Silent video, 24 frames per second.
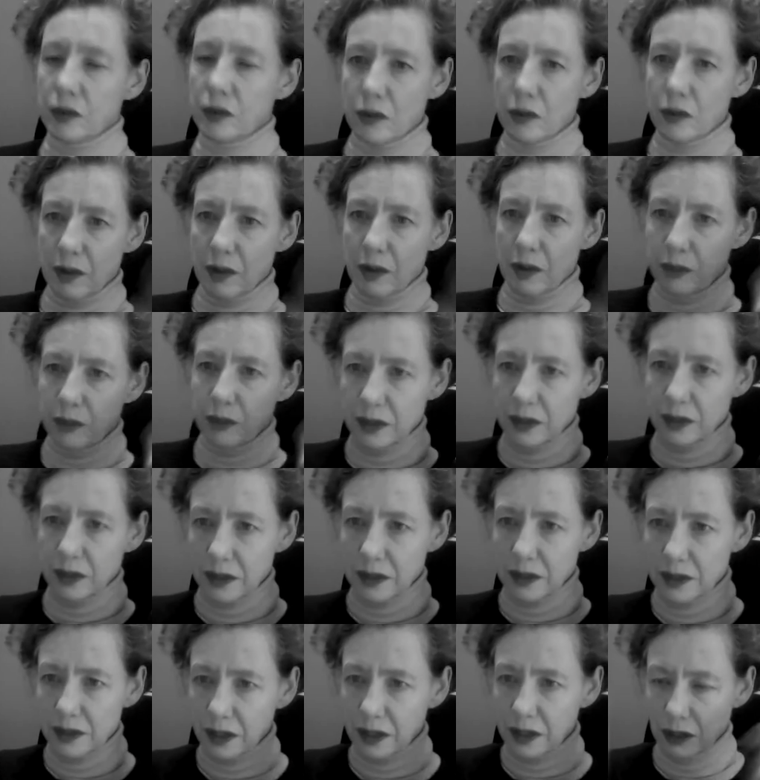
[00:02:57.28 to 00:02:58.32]
put my
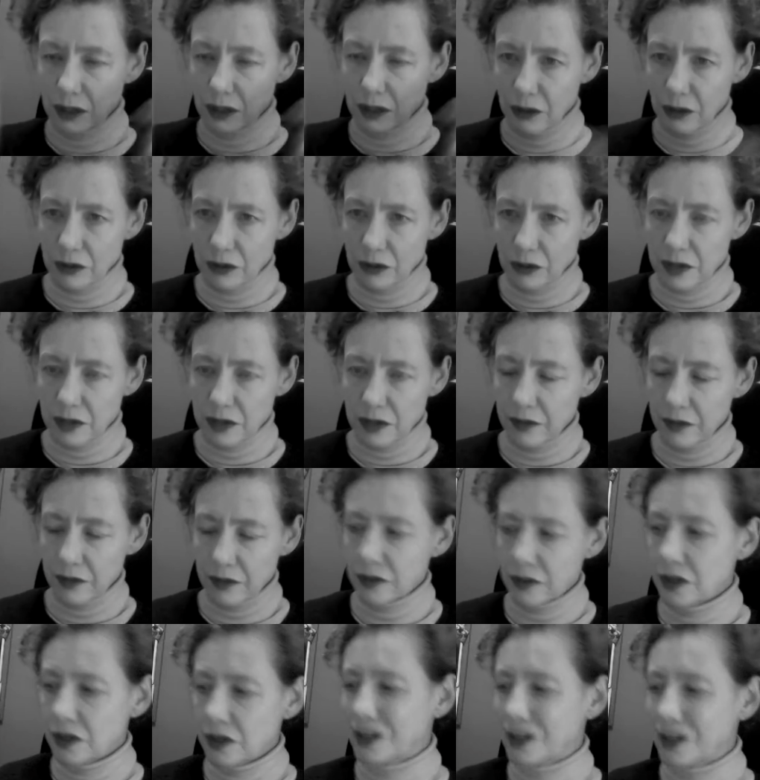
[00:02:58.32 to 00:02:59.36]
business in local San
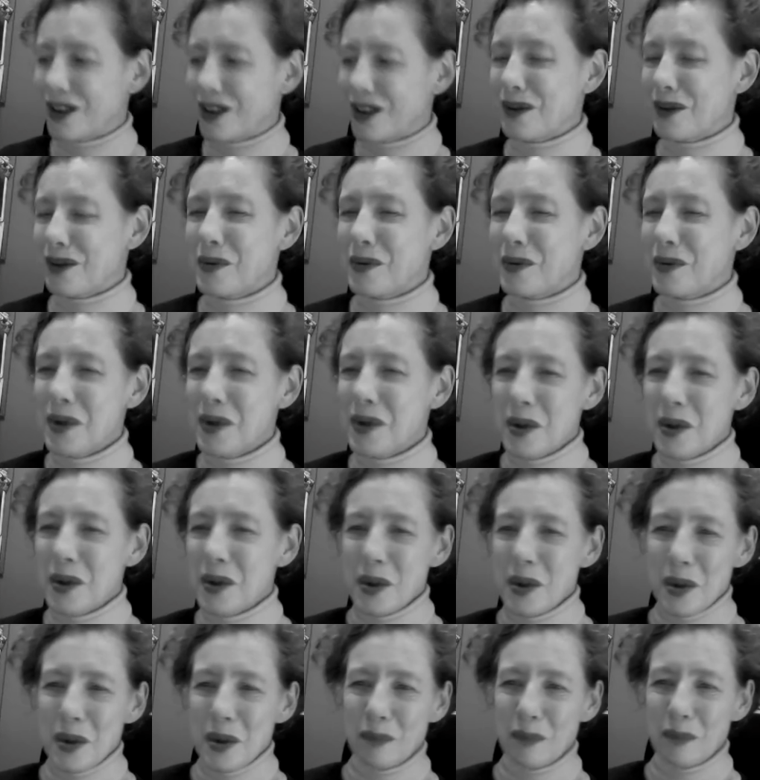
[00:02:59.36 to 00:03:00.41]
Francisco
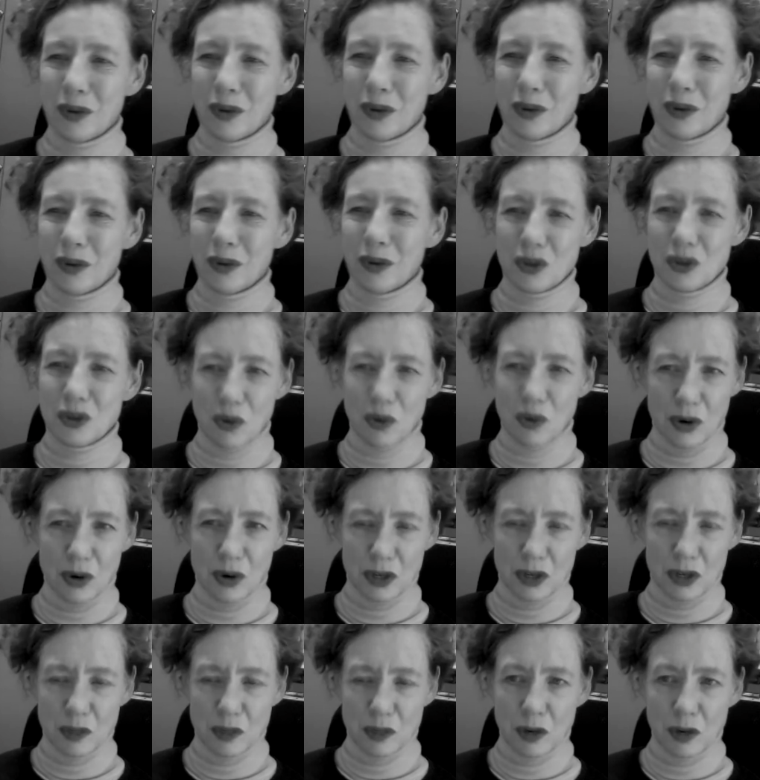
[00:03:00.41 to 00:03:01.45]

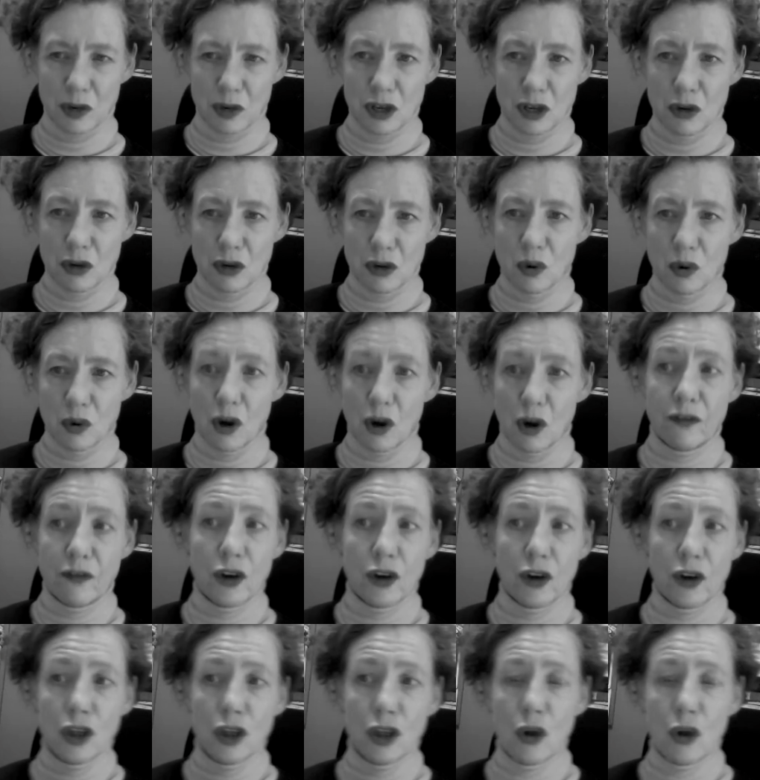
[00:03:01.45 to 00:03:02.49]
bookstores, but you are
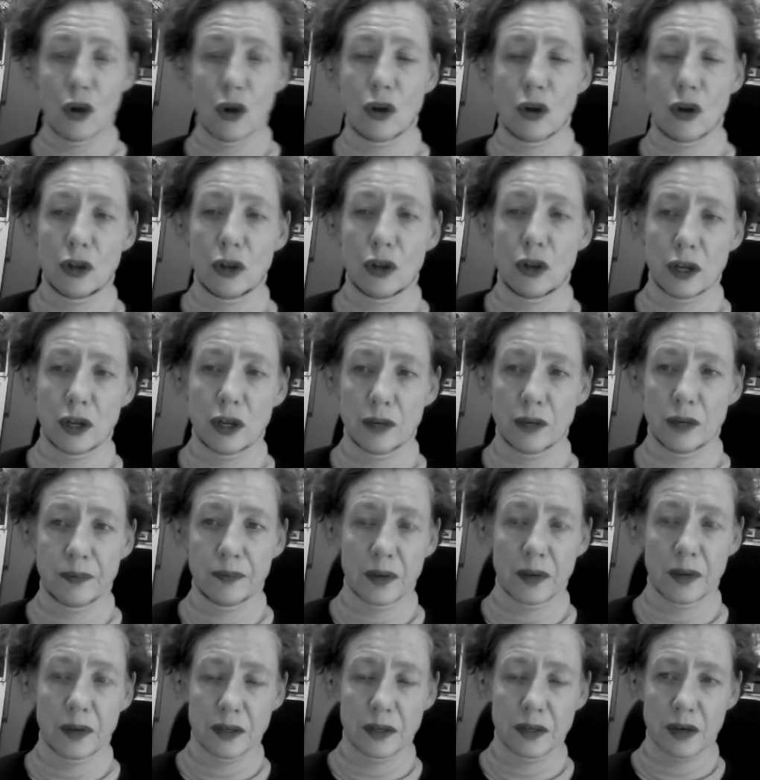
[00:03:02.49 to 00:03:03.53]
very local
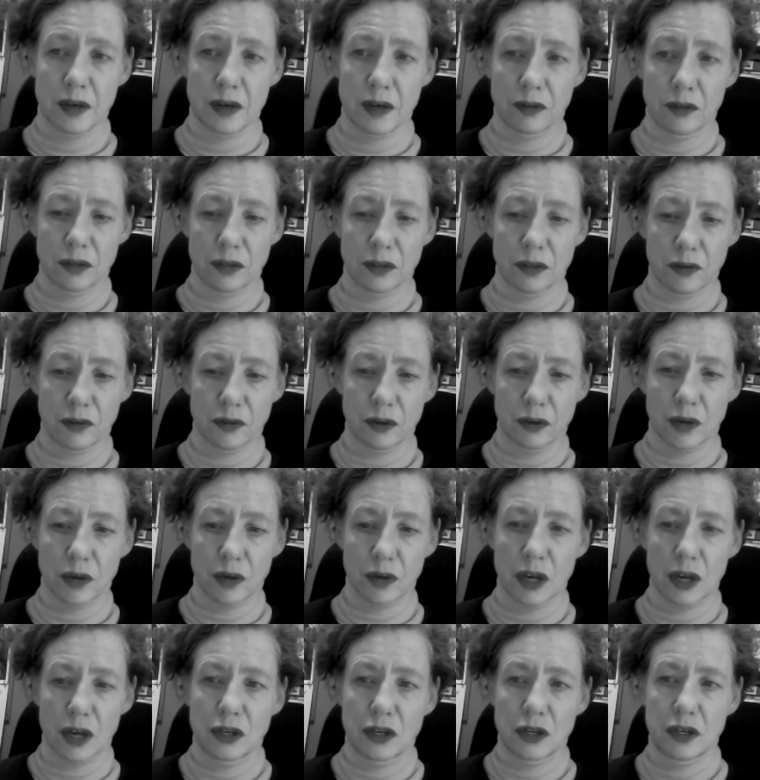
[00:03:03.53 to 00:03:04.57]
in several different
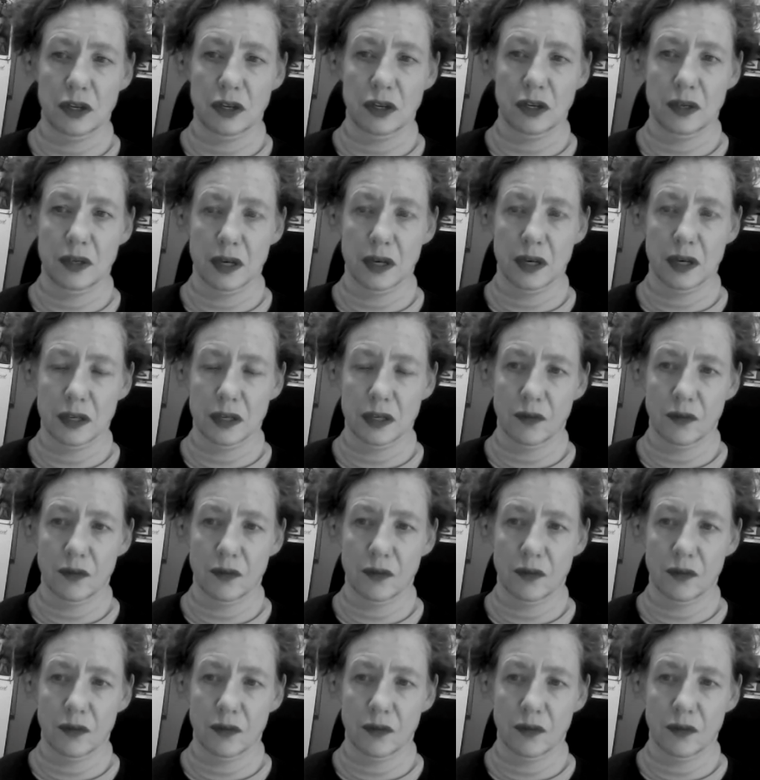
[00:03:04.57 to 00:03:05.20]
locations. And it's